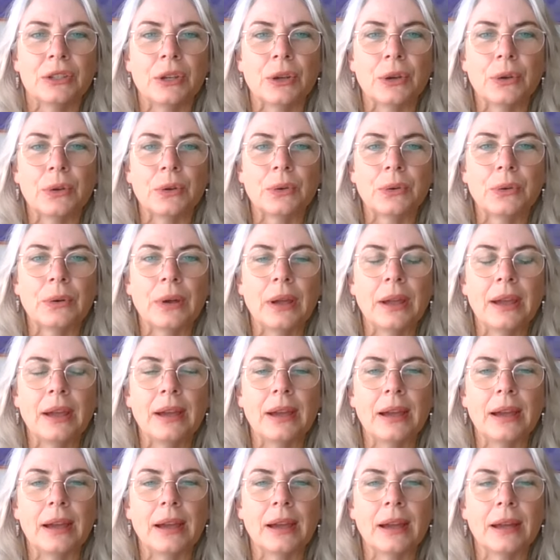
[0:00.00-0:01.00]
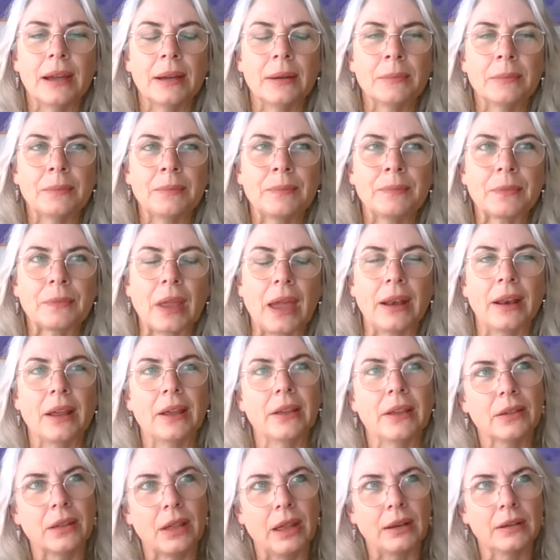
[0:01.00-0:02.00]
So,
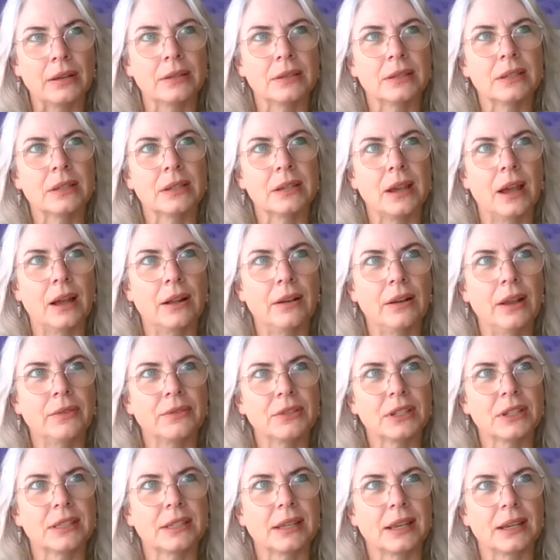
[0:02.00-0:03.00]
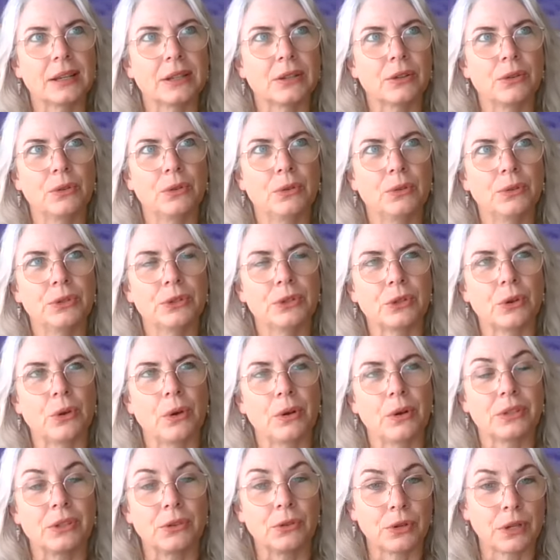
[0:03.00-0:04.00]
and I'll have to say also,
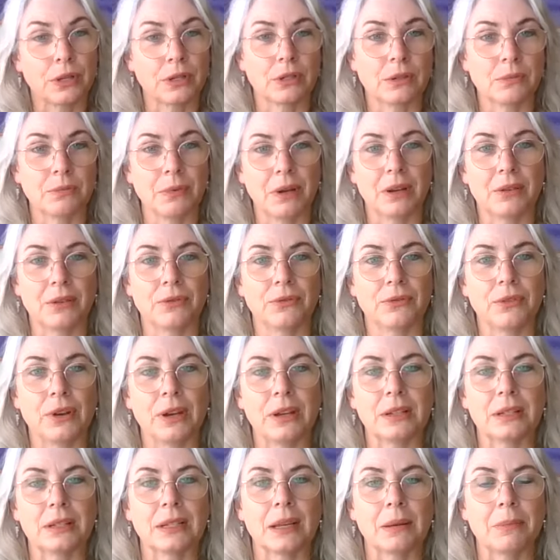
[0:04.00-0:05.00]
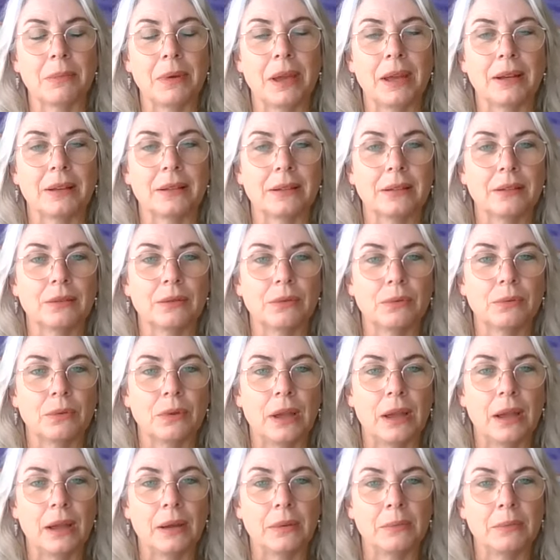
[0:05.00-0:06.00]
I was talking to my friend about
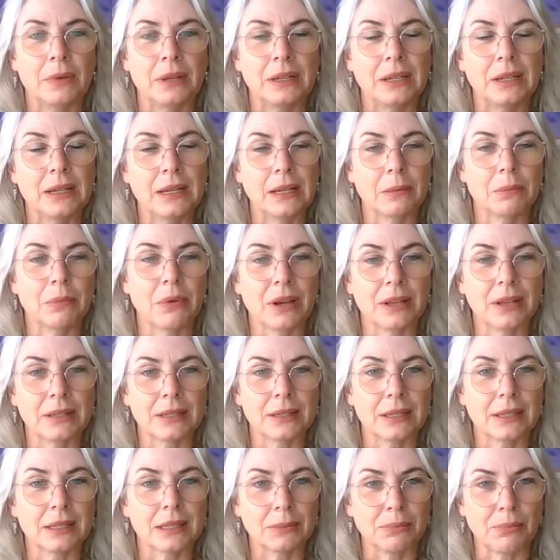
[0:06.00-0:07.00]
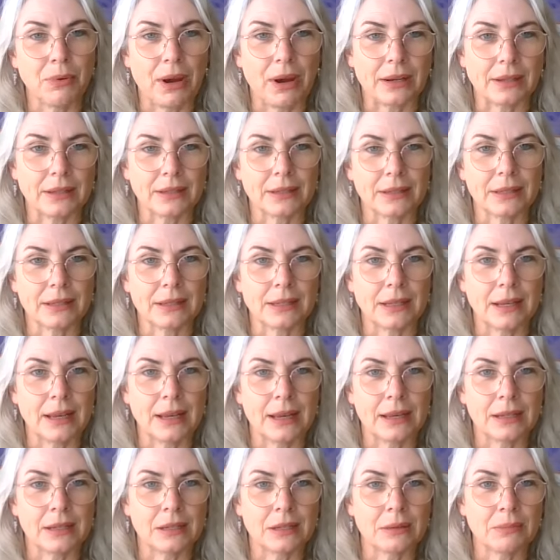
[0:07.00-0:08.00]
Anelia Benz's practice,
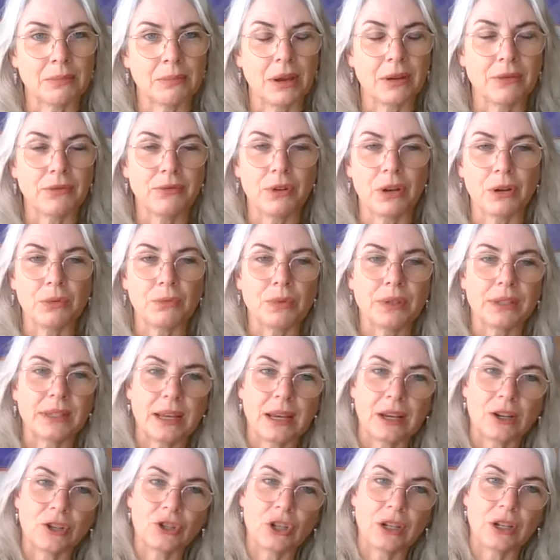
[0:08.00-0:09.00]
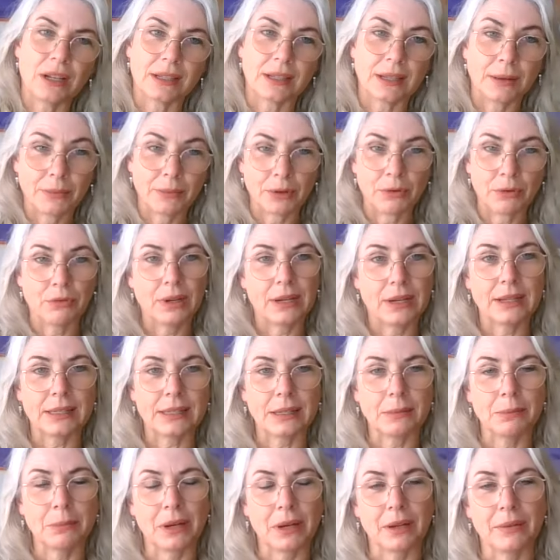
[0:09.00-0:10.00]
and my friend was saying she does something really
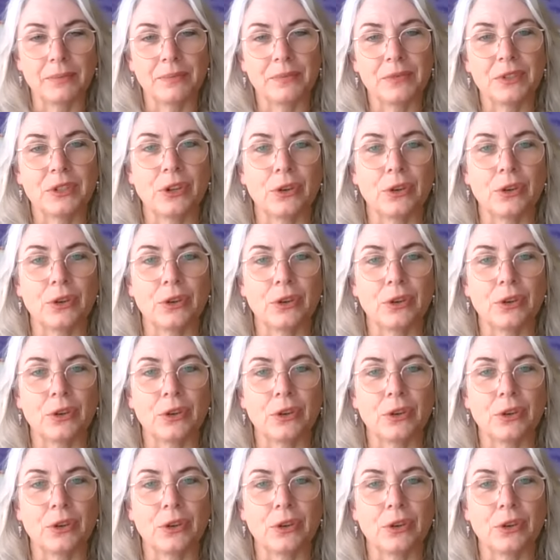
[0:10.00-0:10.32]
similar.